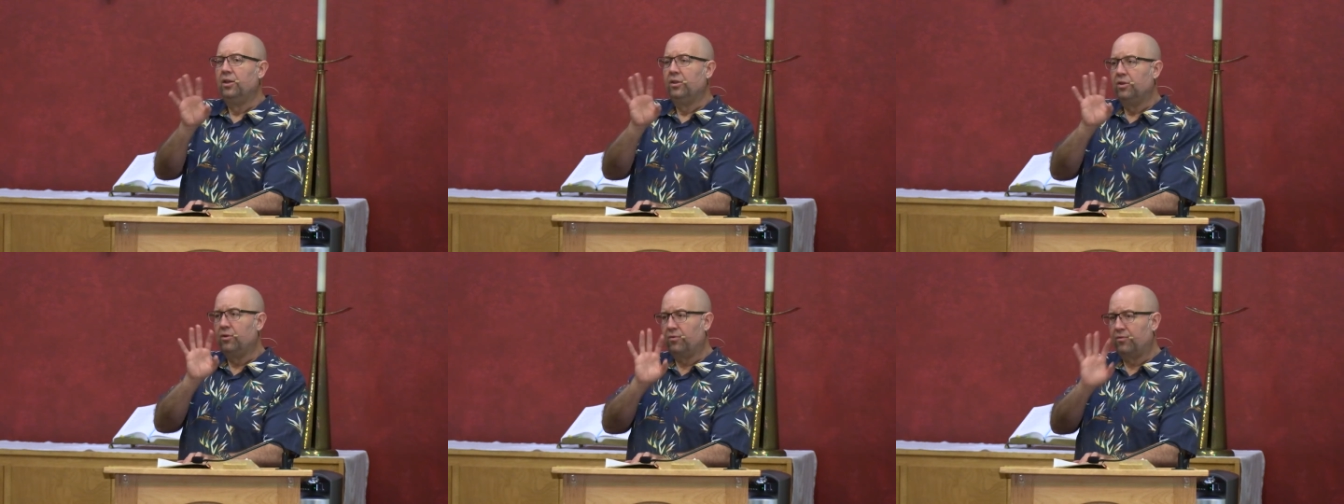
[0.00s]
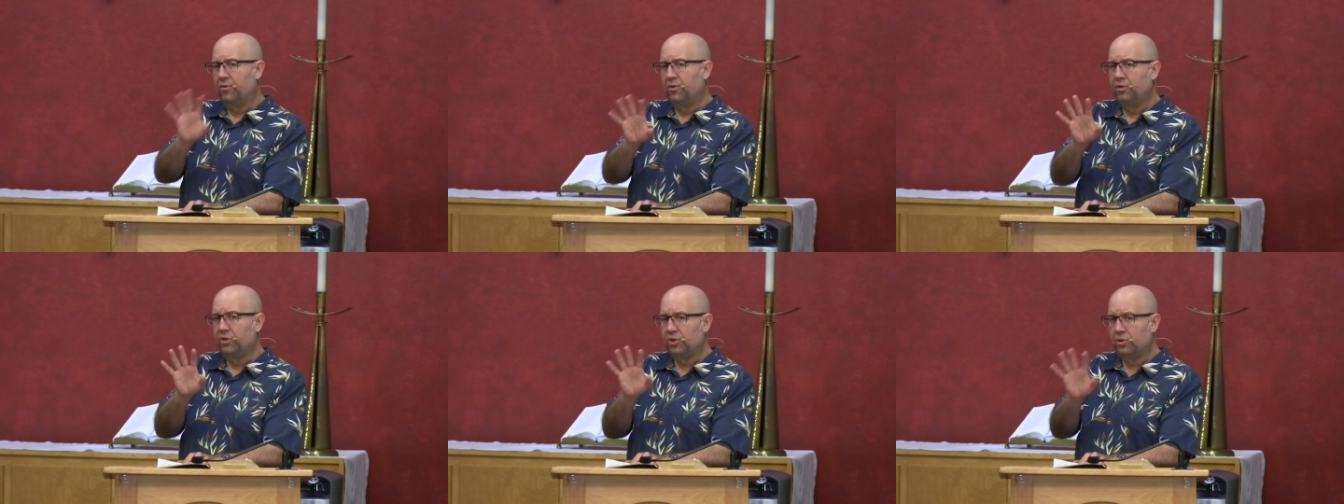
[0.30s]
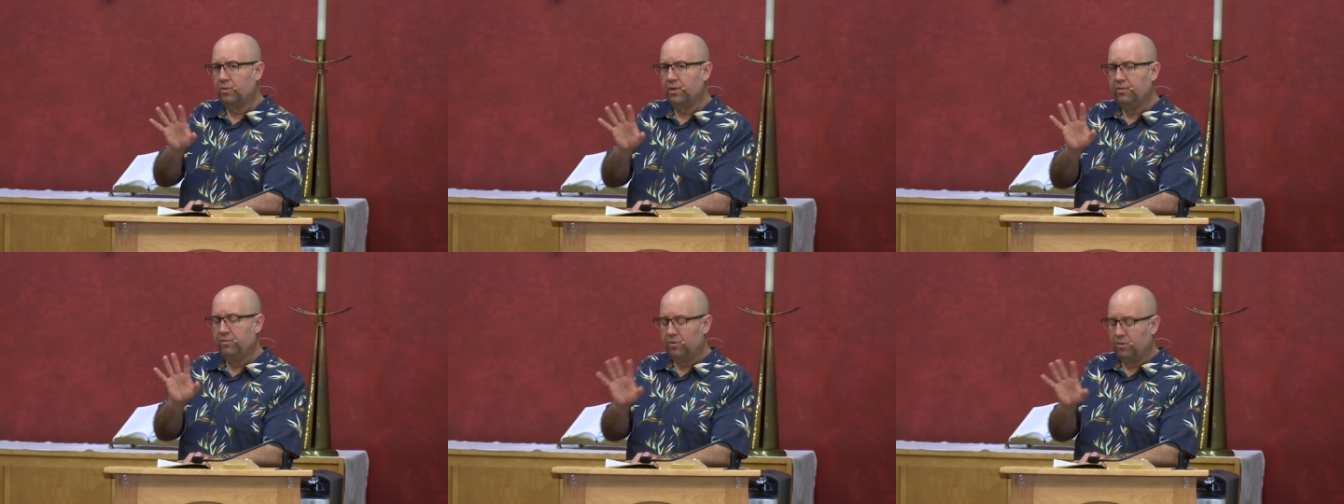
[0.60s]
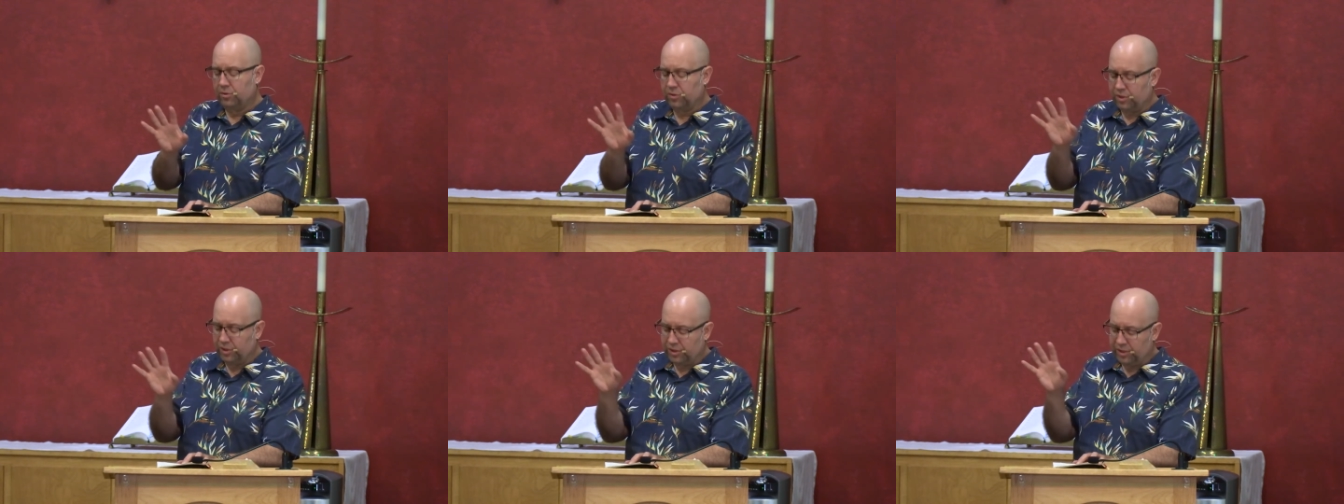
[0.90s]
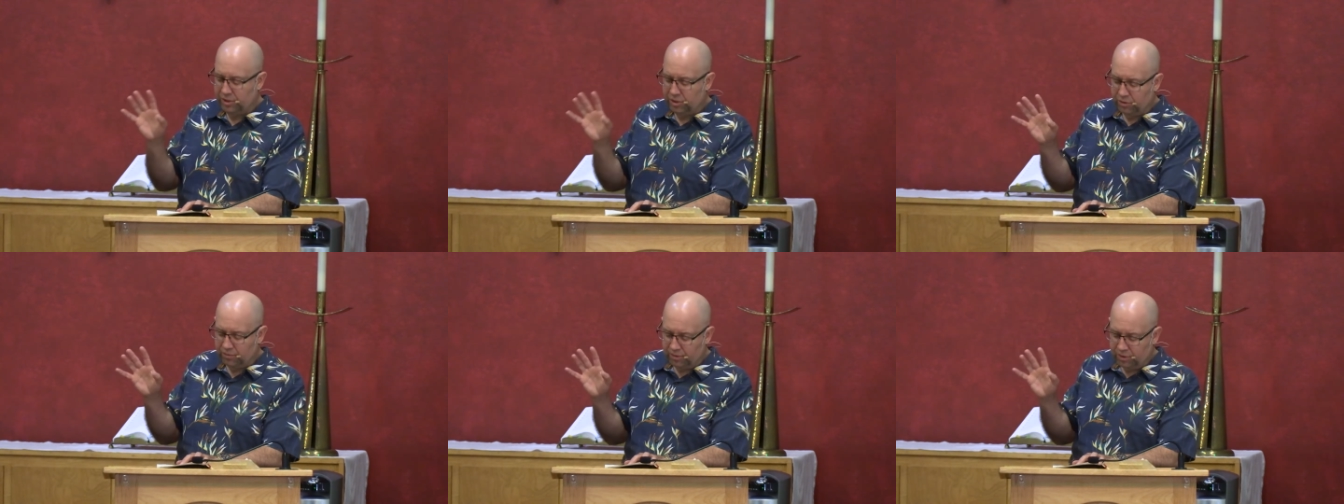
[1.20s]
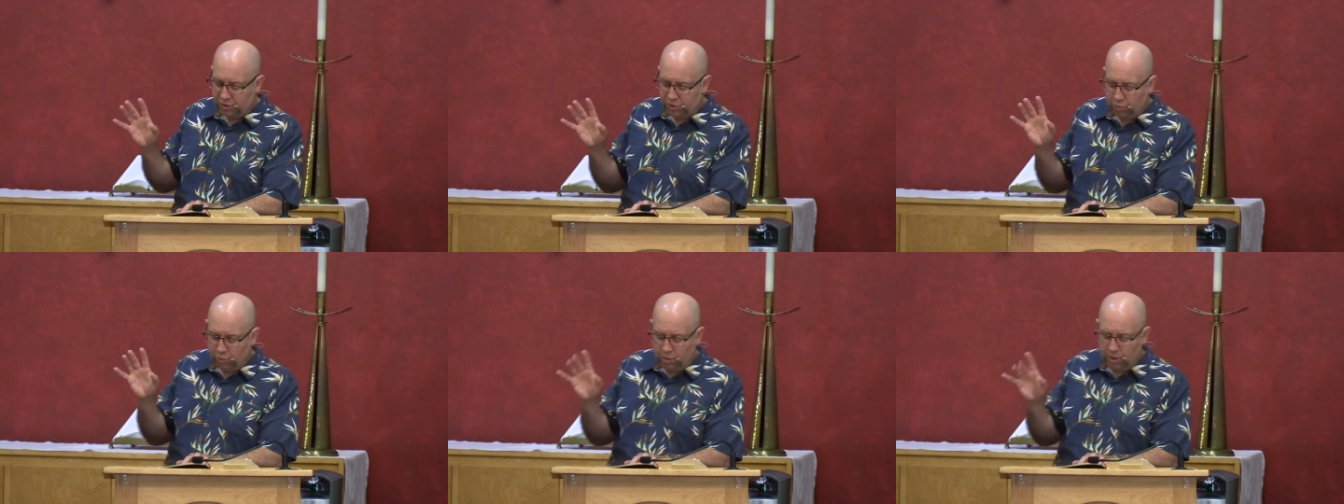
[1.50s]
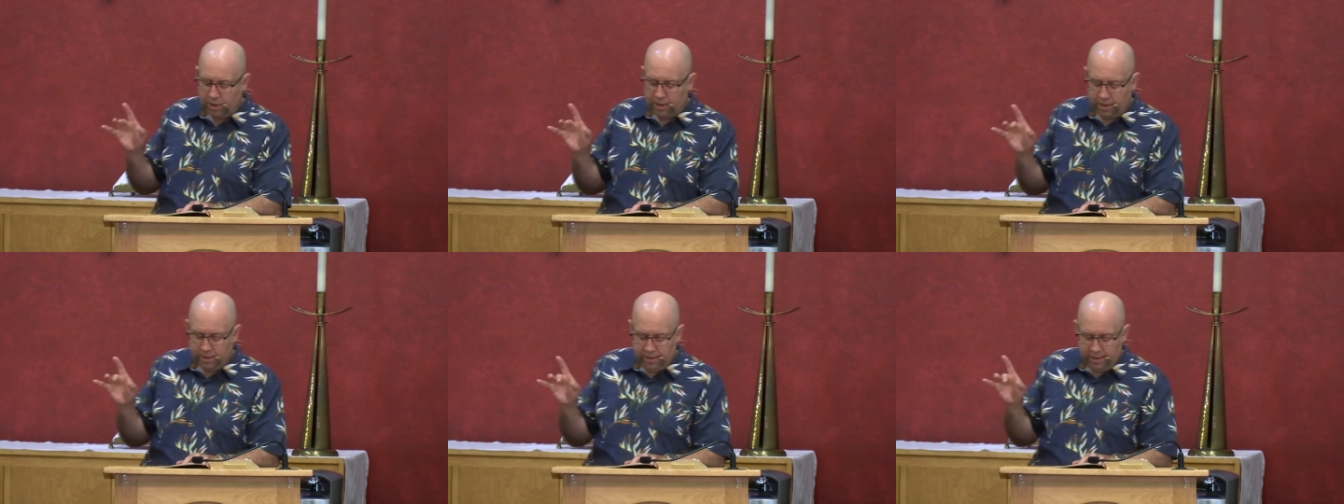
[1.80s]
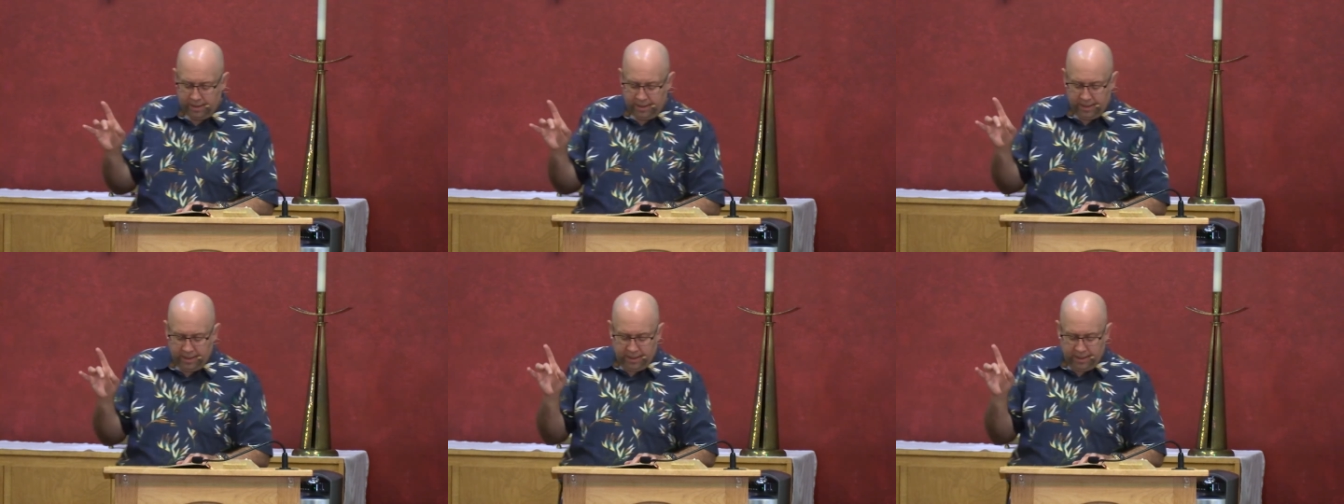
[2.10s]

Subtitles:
the first three verses. Here's verse 1.